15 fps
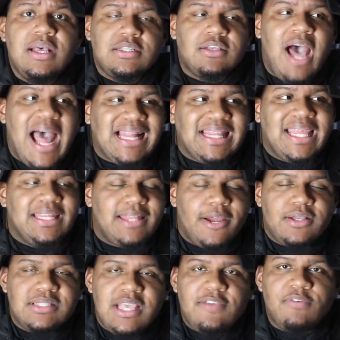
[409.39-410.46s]
So I think
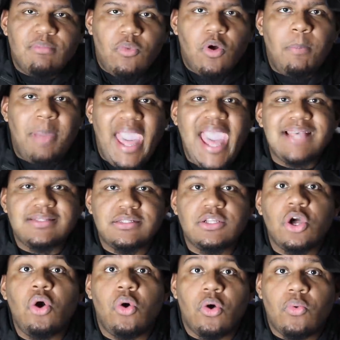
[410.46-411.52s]
there's even more
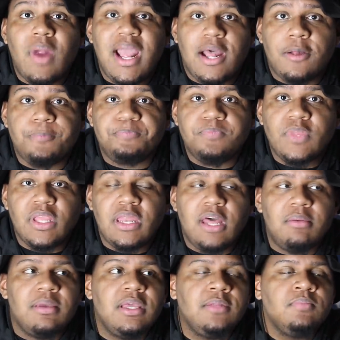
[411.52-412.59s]
passes to go around. You
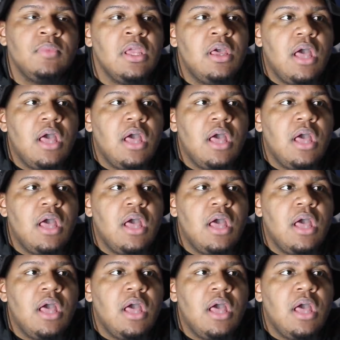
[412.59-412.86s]
know what I mean?